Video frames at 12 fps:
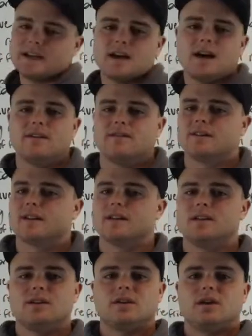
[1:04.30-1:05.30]

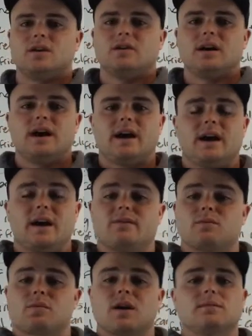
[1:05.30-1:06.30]
confident. You know, I have
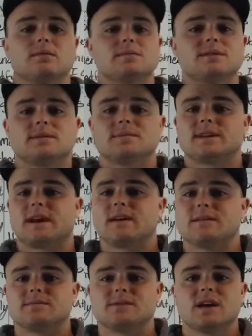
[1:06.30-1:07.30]
a problem
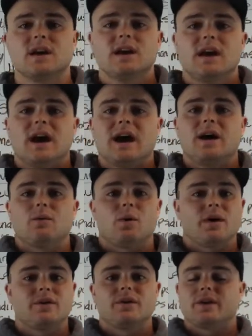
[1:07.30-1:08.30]
sometimes
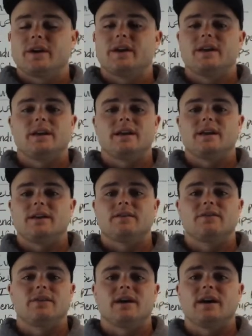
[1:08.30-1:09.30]
wondering
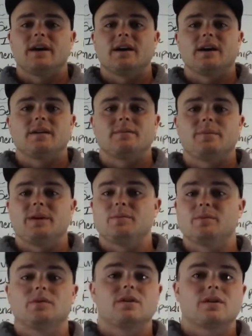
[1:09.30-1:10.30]
if
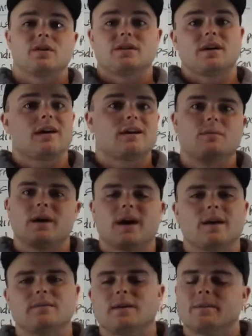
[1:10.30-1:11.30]
people are talking
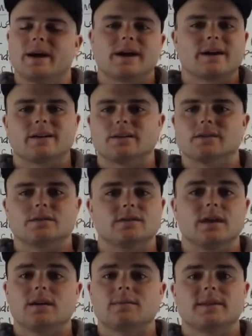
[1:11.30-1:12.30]
behind my back and
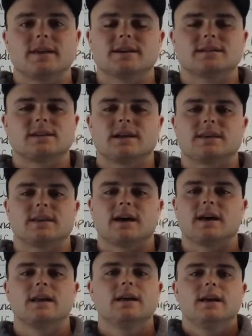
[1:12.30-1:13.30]
dumb things like
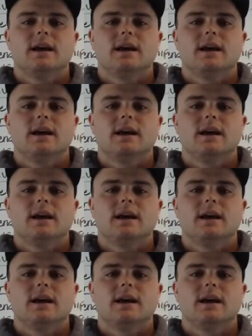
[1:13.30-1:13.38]
that.